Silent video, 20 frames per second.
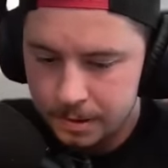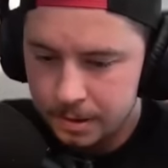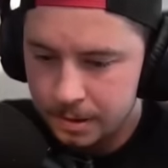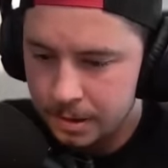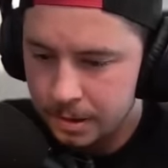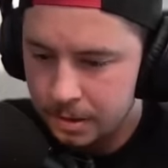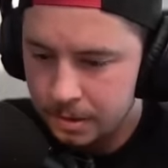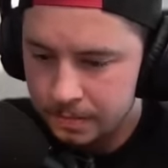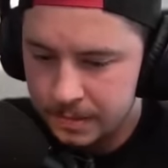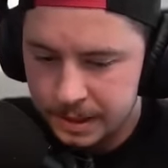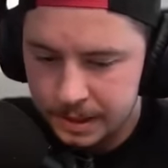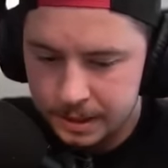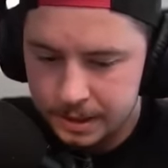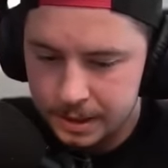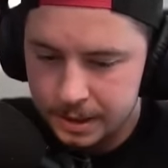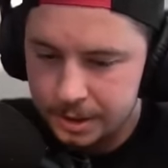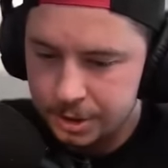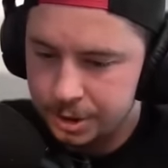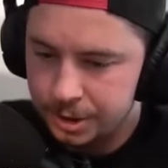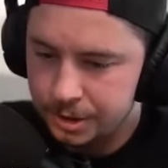Oh my
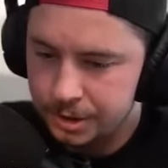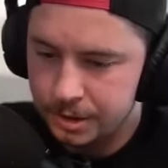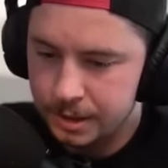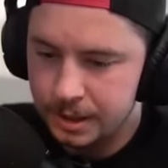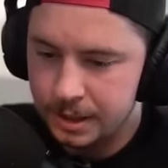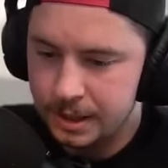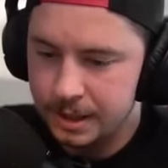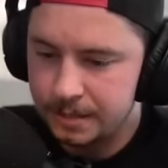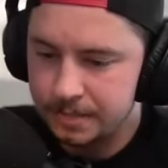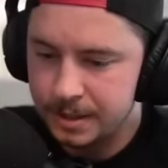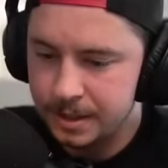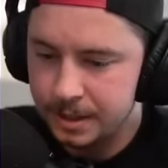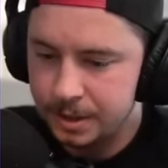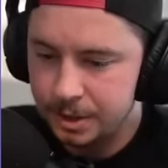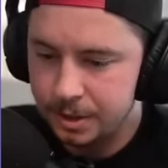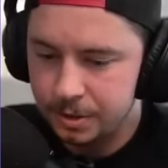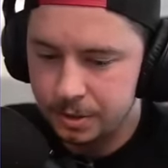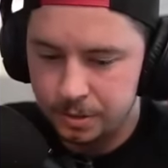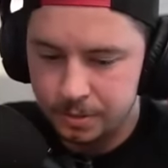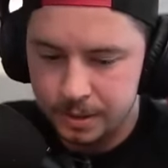gosh. I am such
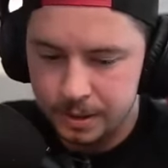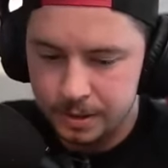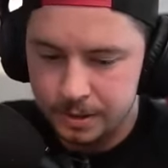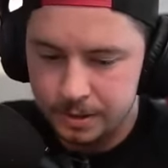a noob.